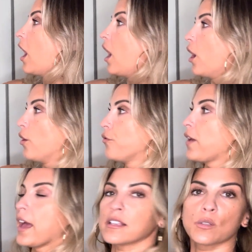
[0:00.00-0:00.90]
of
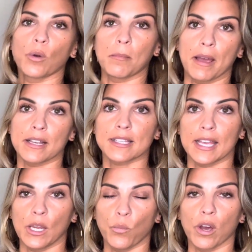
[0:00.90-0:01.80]
x squared minus
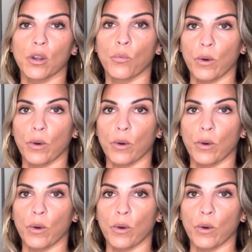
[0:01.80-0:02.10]
81